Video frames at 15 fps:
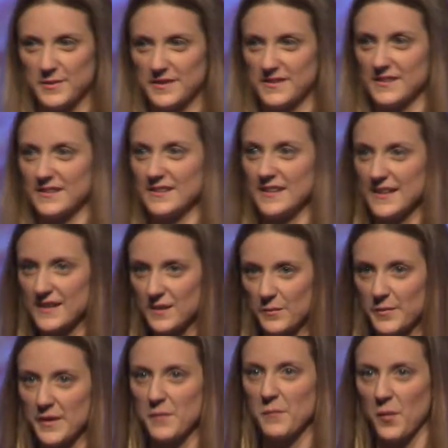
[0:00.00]
but it's a little
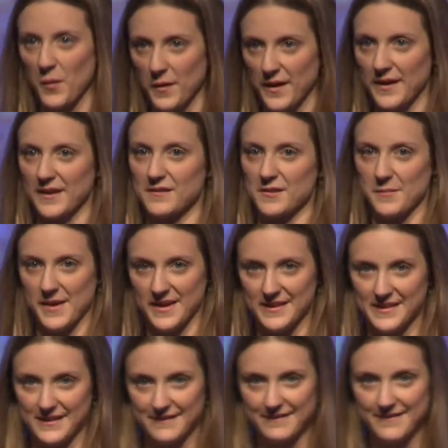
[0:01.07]
bit boring and
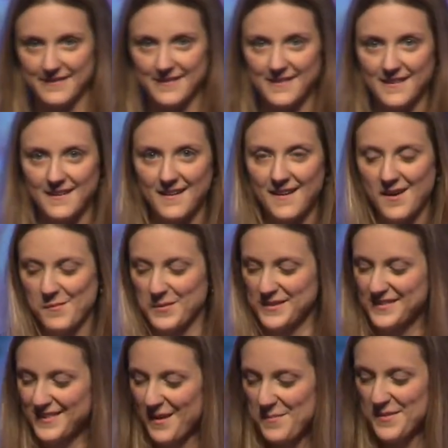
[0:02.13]
repetitive. But
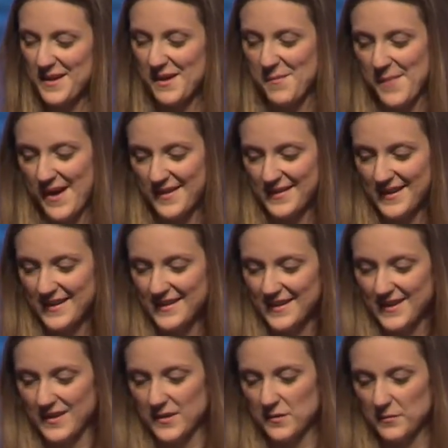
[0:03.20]
something about it
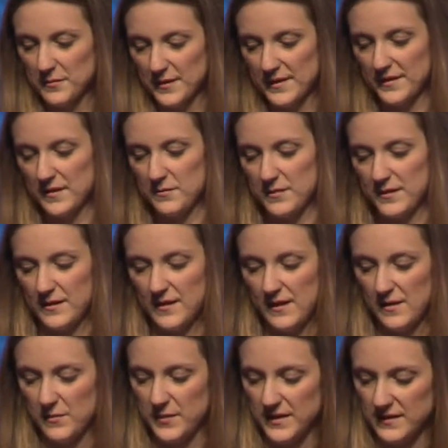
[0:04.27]
really,
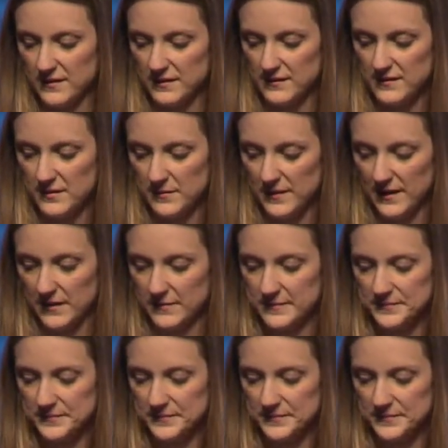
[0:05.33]
really appealed to me.